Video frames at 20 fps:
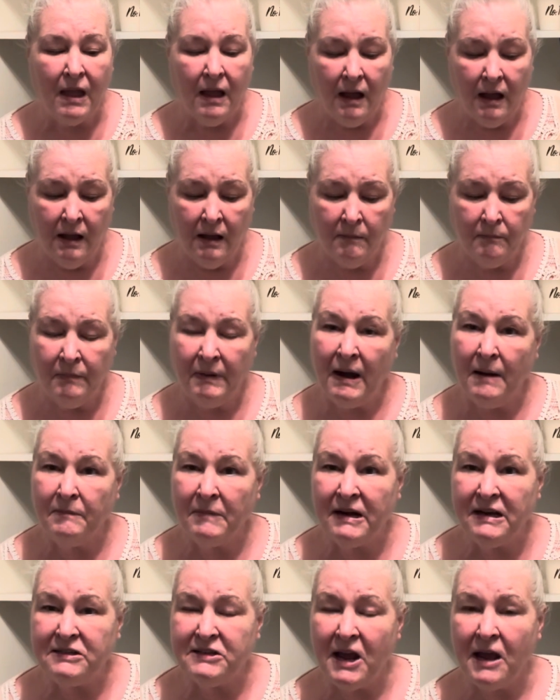But I'm
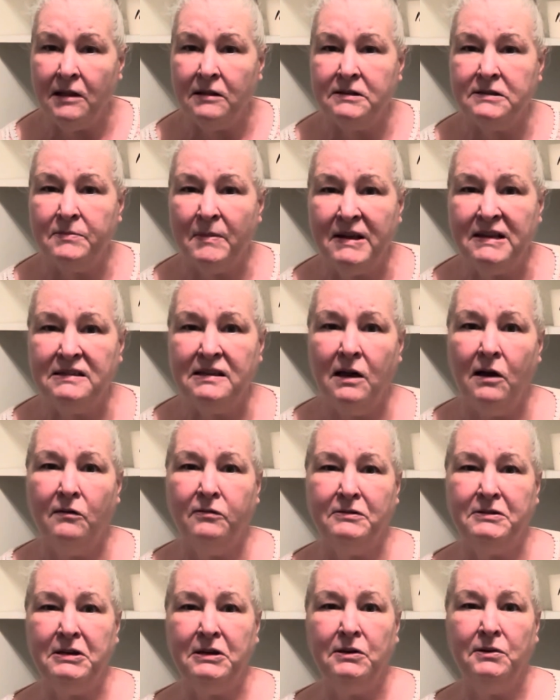going to challenge myself
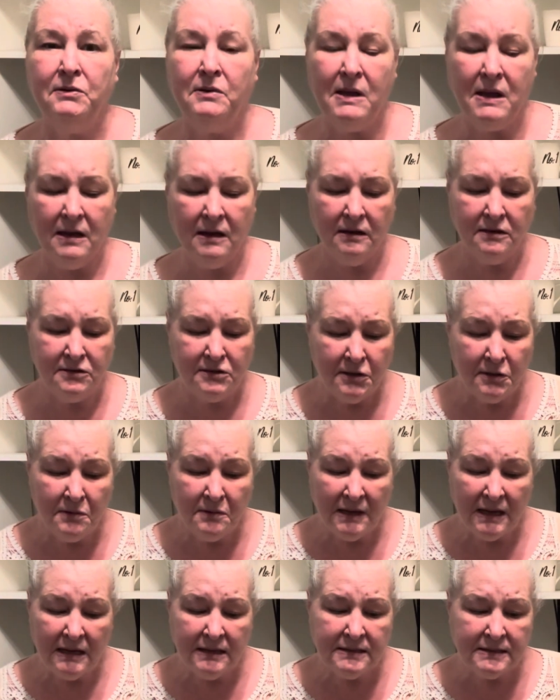to do
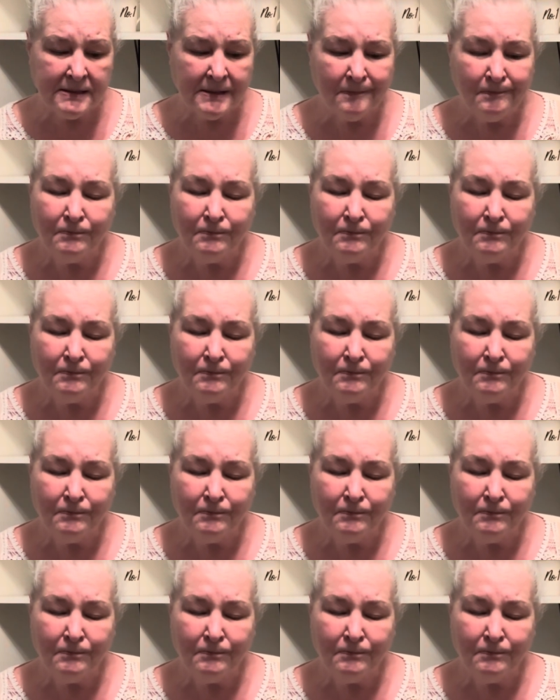this.